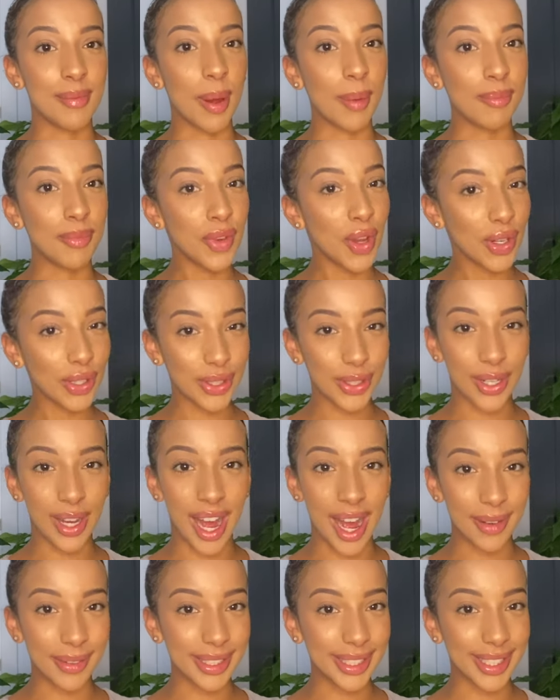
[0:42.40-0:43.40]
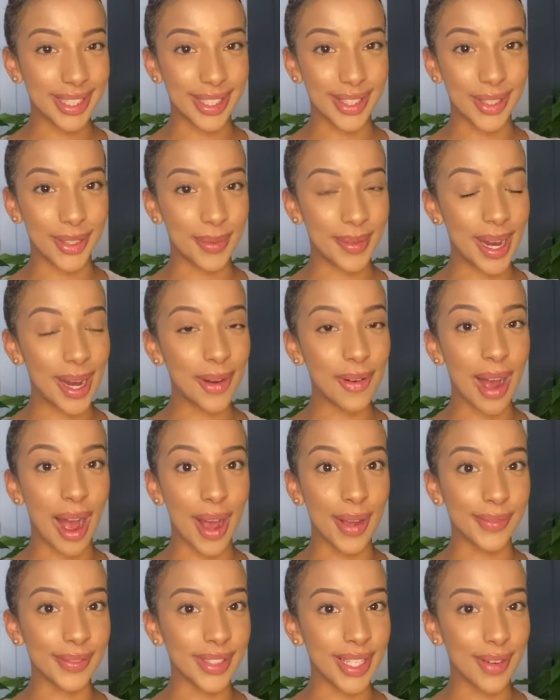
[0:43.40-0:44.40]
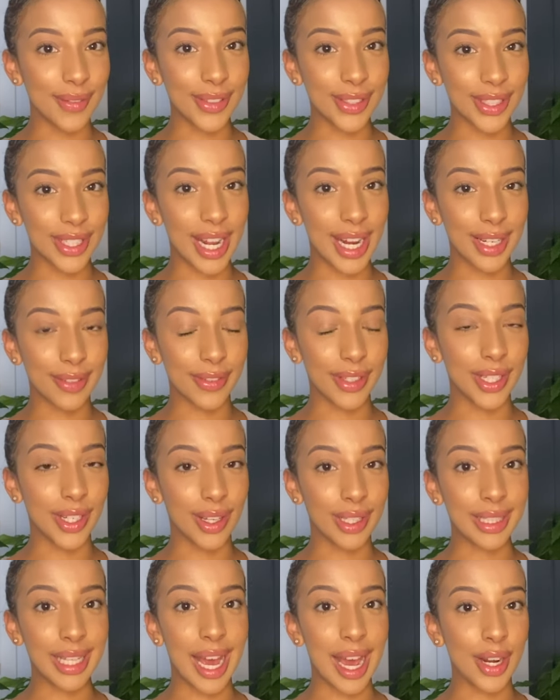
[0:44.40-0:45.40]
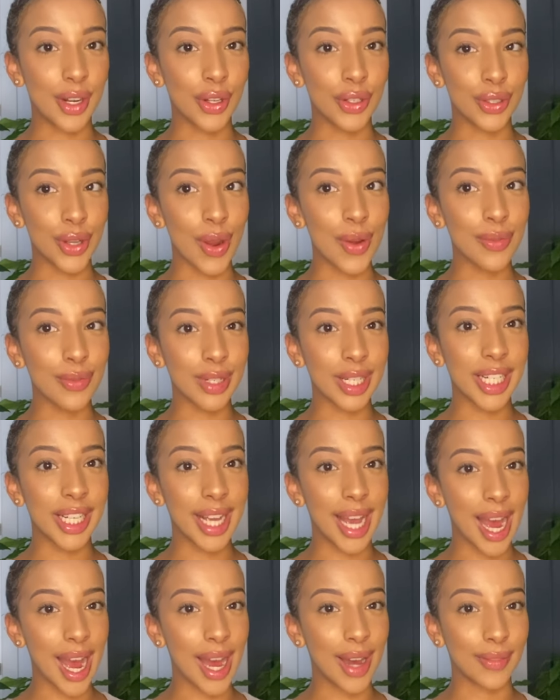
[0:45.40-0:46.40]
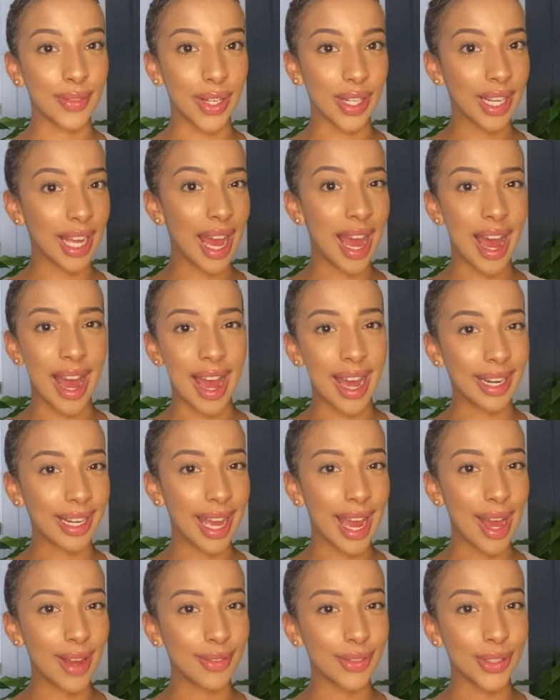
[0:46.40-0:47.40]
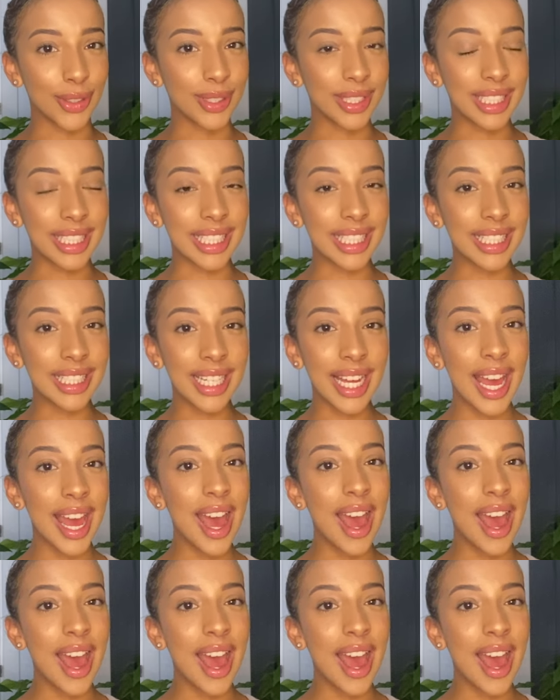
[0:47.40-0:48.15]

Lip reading: Not sure how it's going to come out. I've never done anything like that, and I don't really have like a hair care routine.